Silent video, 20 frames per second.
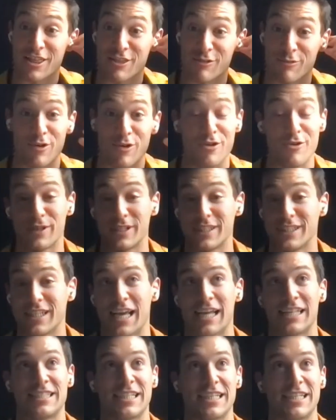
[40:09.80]
it through
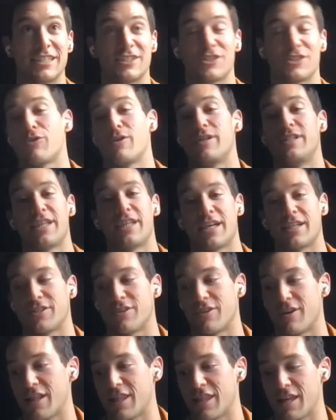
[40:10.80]
and didn't screen test
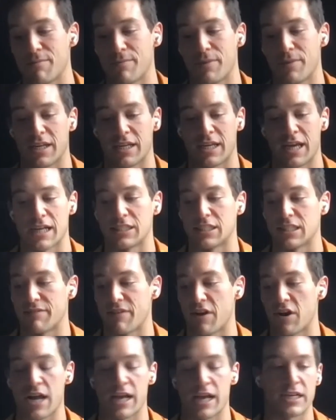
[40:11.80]
or anything, but got to the
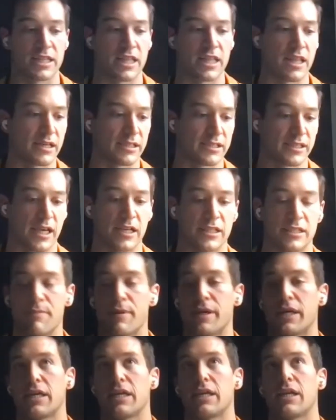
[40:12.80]
very end and then decided to
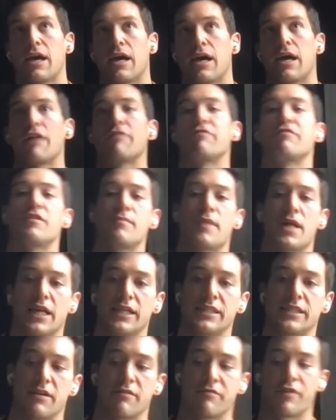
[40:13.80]
make it a female
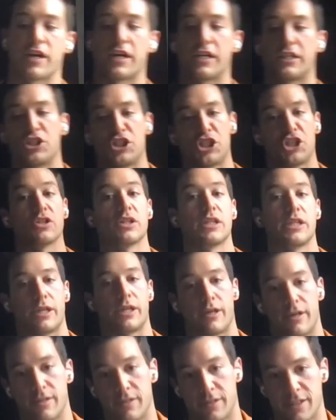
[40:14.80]
identifying cheerleader